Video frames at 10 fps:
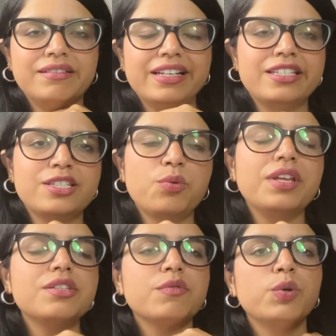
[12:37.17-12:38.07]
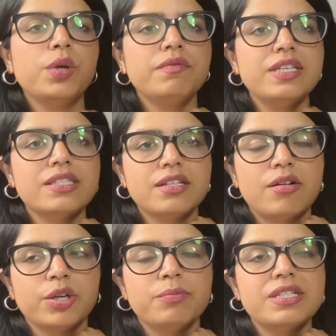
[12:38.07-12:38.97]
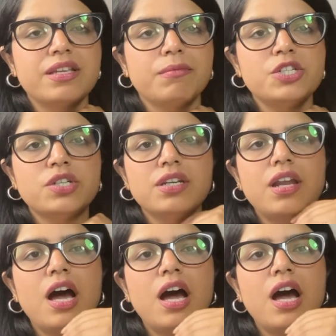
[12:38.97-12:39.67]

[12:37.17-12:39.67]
related to interview in visa document submission,